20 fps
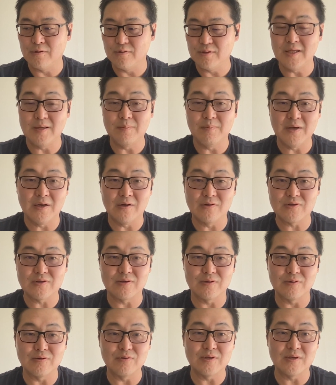email
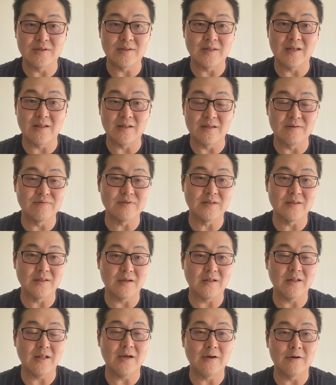solution that lives in the
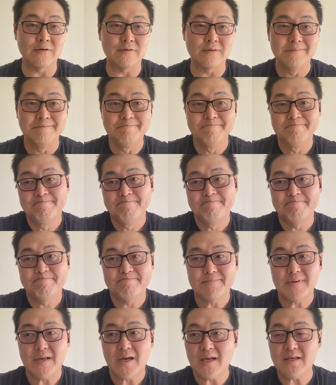cloud,
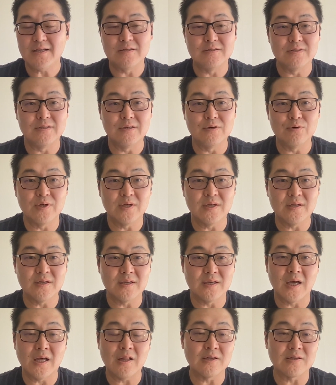I can do it
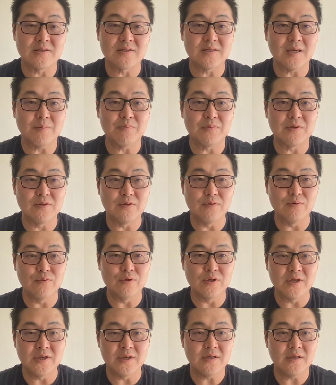and I'll accept the
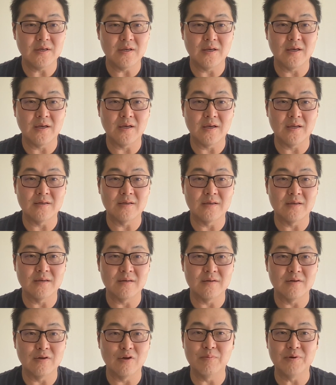EULA.
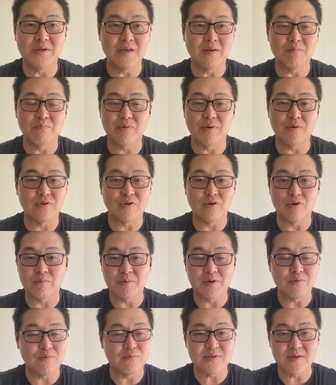Nobody in
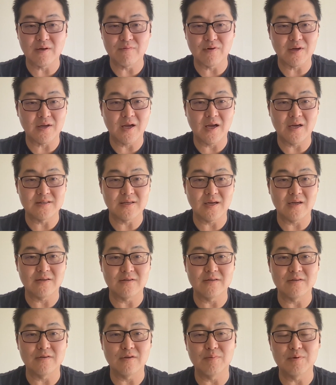procurement was ever
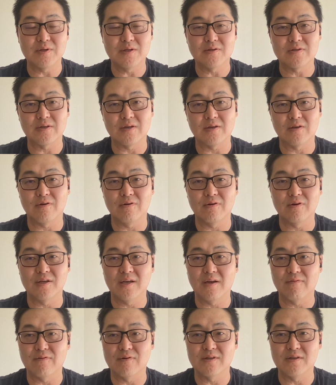contacted. Nobody in security
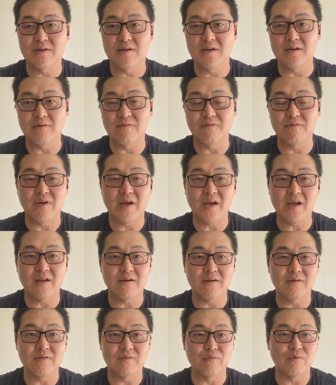ever did any vet
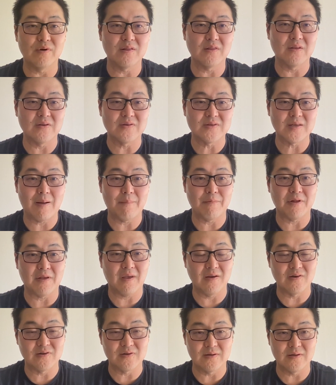of what this
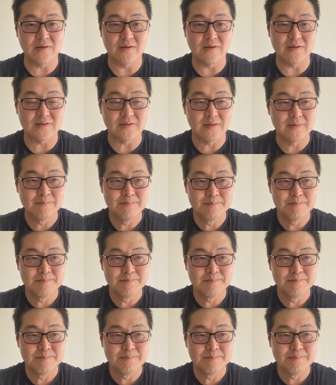application is.